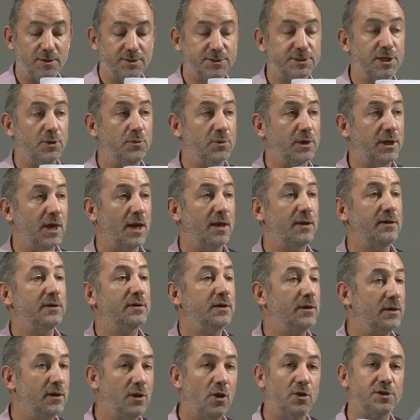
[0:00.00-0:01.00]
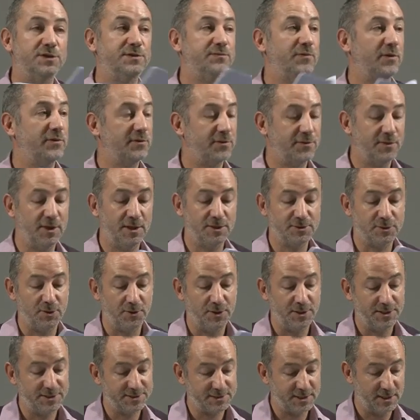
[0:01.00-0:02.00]
So again, lots of other things
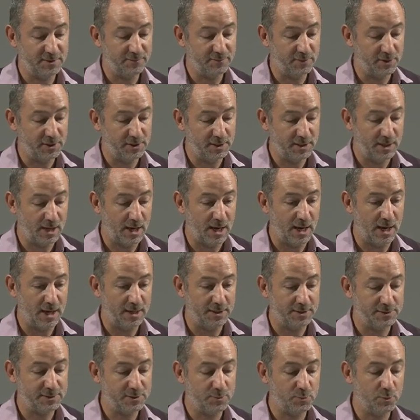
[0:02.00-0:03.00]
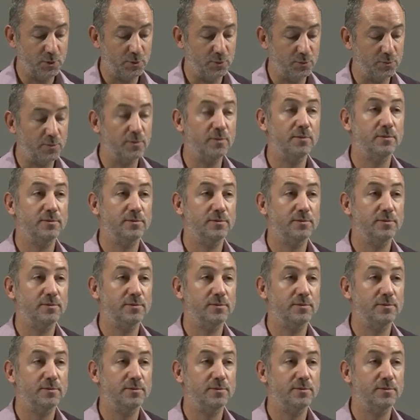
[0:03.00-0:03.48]
on his CV, and we'll